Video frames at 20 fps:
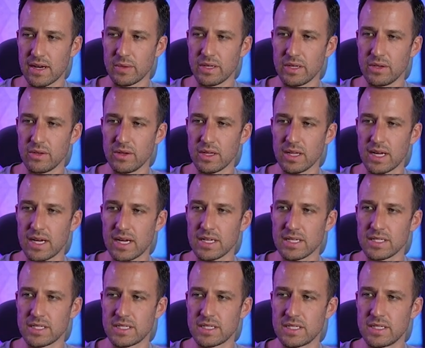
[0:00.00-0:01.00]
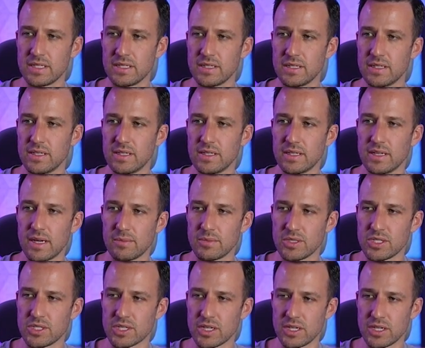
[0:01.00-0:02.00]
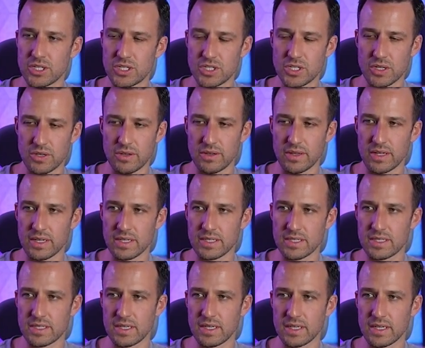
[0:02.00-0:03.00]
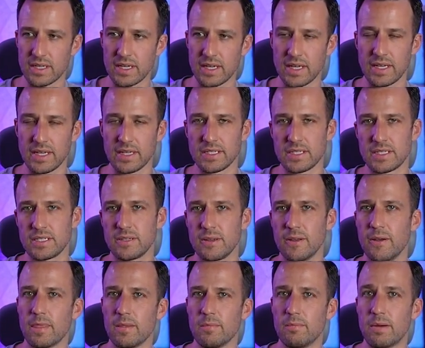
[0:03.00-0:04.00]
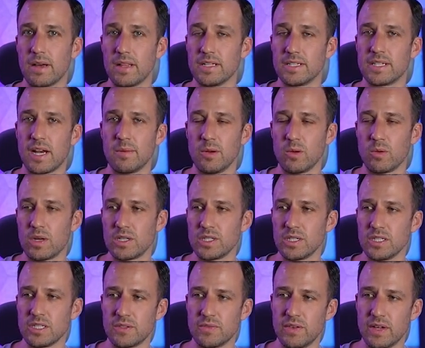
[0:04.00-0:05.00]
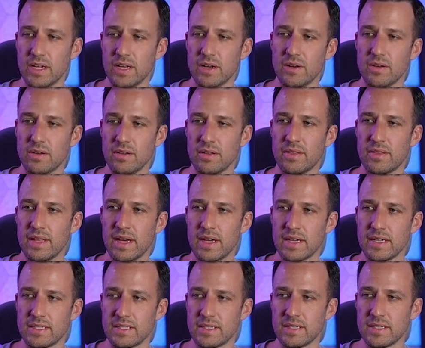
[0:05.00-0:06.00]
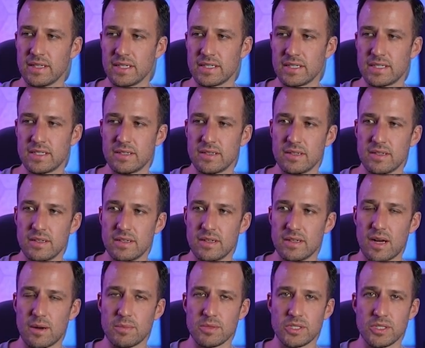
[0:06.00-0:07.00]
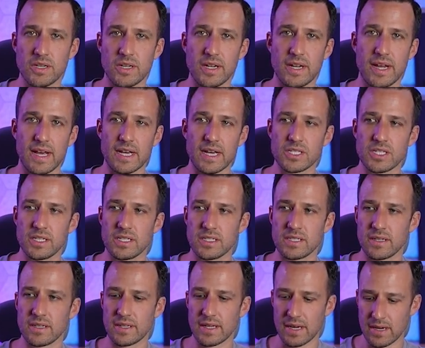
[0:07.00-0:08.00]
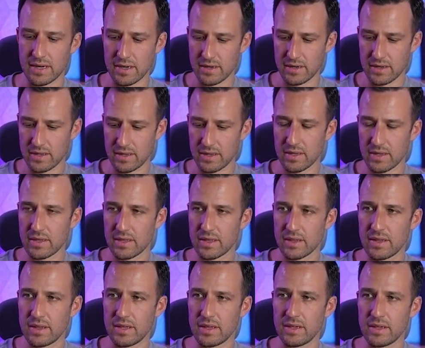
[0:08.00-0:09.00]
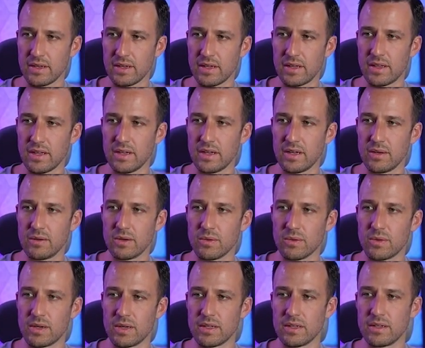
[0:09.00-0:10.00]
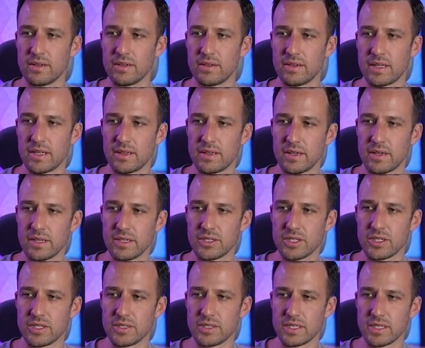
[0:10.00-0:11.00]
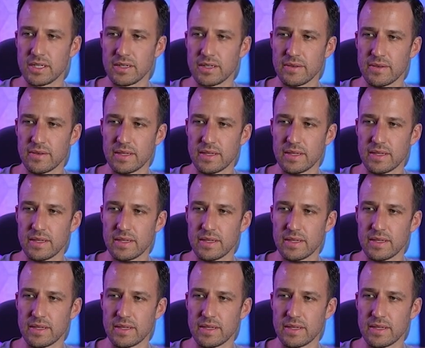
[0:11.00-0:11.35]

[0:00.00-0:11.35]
utilized, I'm just going to show you this in case by the time you're watching this video that this opportunity action isn't there. The newer one that they're introducing